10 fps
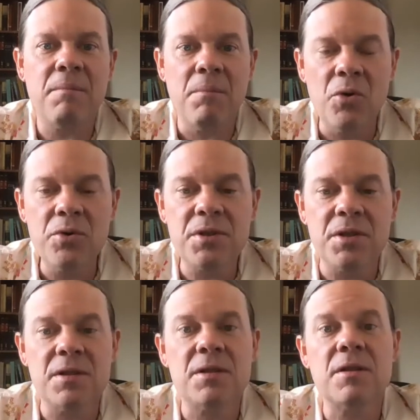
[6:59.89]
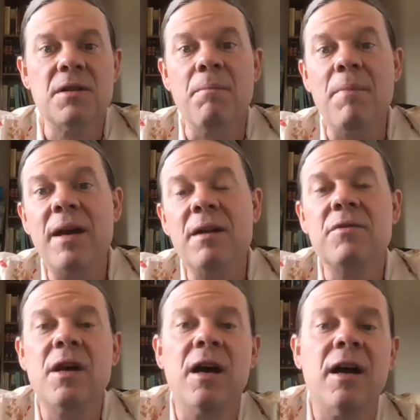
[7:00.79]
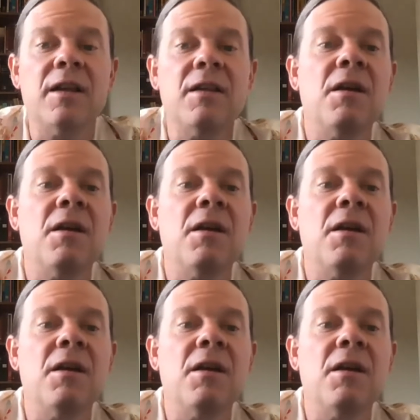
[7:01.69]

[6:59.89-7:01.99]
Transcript: Moses, the man of God,